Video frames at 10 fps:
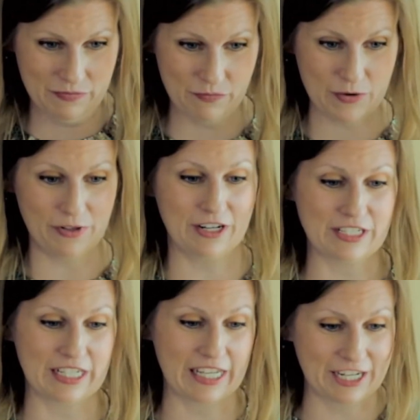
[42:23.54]
people
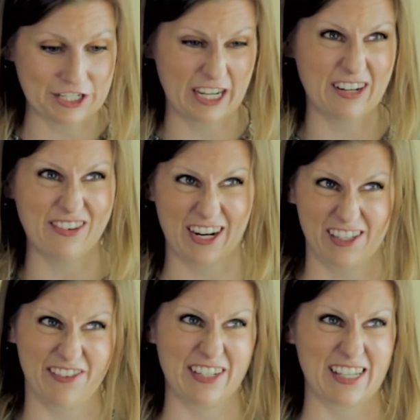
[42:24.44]
aren't engaging in
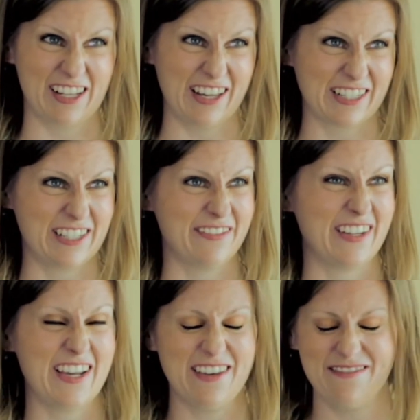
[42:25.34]
regular physical
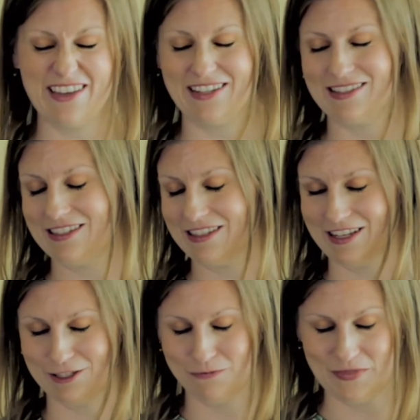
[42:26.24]
activity,
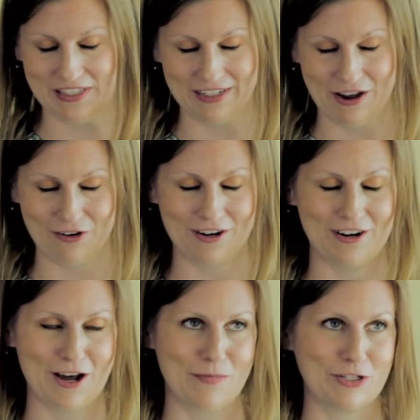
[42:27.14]
that's missing out on
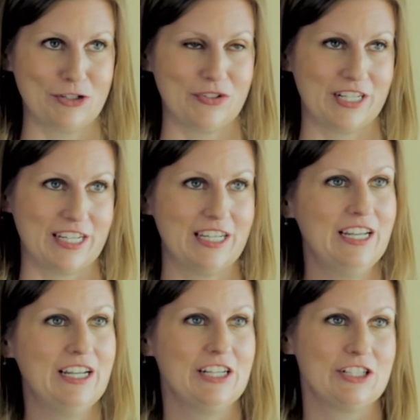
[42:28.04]
an opportunity
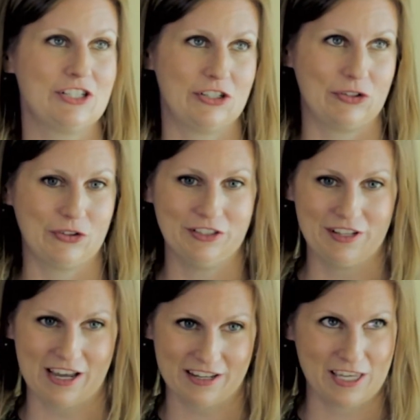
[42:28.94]
to
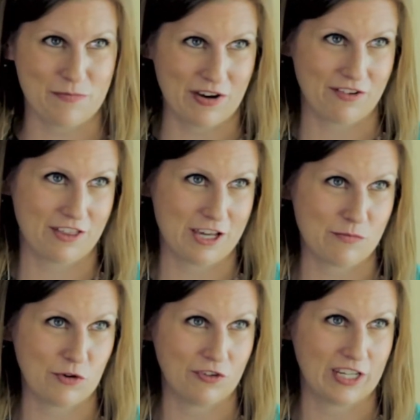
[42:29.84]
keep
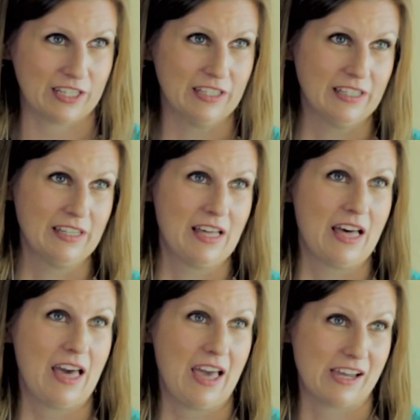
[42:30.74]
everything moving.
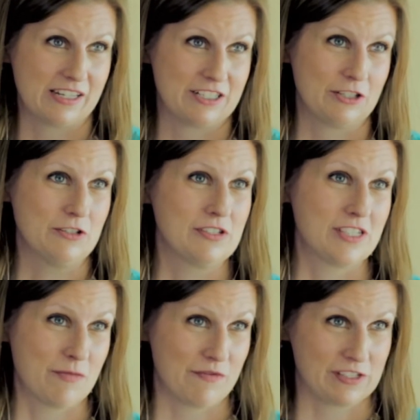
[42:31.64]
And
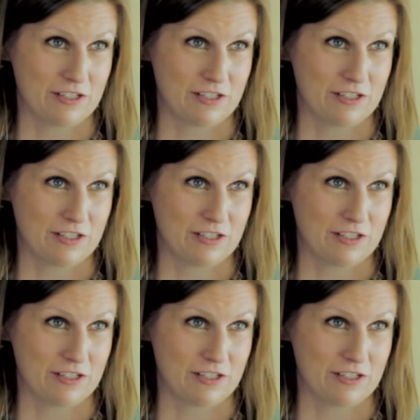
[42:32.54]
some of these